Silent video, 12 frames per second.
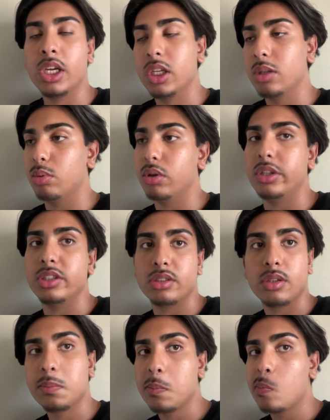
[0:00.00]
The point is,
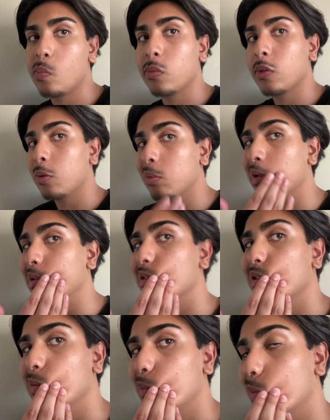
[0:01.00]
well, I know
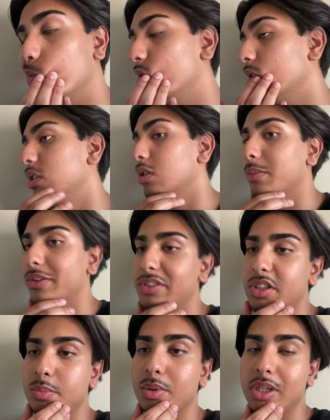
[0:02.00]
you got those shit on my
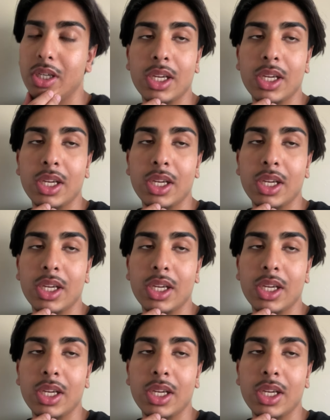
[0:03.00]
face, but